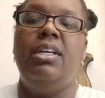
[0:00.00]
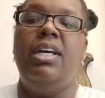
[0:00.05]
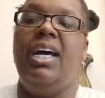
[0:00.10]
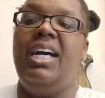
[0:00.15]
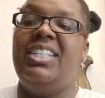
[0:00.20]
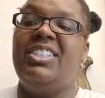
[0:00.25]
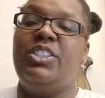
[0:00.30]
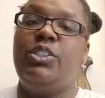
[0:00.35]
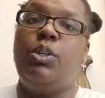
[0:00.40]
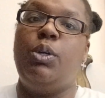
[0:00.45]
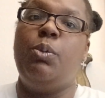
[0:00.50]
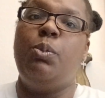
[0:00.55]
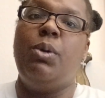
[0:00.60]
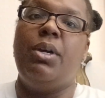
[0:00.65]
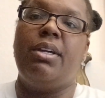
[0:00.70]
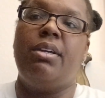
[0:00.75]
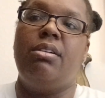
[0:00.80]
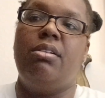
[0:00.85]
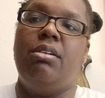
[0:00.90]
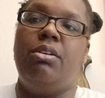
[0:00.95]
I started
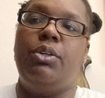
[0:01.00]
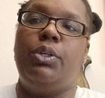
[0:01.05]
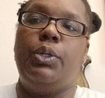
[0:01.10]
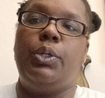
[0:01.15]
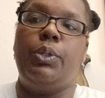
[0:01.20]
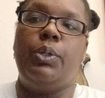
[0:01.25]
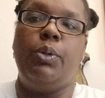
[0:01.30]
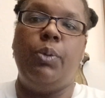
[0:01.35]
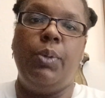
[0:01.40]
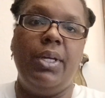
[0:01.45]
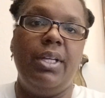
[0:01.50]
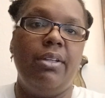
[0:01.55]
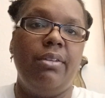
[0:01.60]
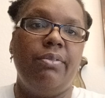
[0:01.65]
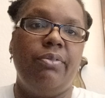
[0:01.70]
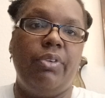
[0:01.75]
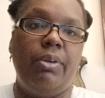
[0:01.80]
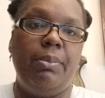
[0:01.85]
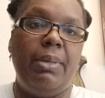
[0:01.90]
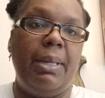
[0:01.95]
working on a quilt
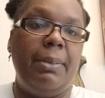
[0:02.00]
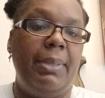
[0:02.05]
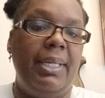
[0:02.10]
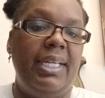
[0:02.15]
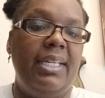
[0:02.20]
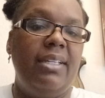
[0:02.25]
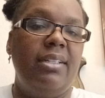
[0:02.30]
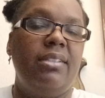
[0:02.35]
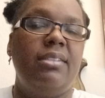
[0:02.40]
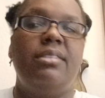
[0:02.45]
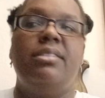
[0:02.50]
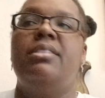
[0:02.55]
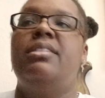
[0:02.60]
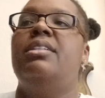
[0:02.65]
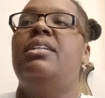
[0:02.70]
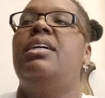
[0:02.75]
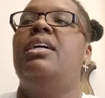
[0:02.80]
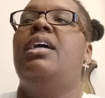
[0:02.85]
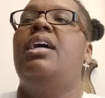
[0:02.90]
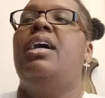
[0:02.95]
for my bed.
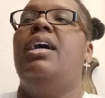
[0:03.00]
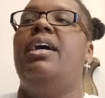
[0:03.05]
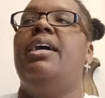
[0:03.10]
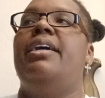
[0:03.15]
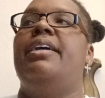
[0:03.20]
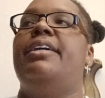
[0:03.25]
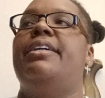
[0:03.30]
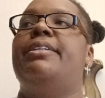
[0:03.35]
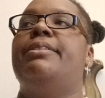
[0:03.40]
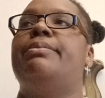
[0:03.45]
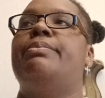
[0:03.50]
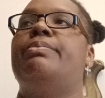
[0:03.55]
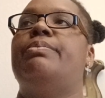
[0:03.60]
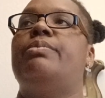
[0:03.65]
The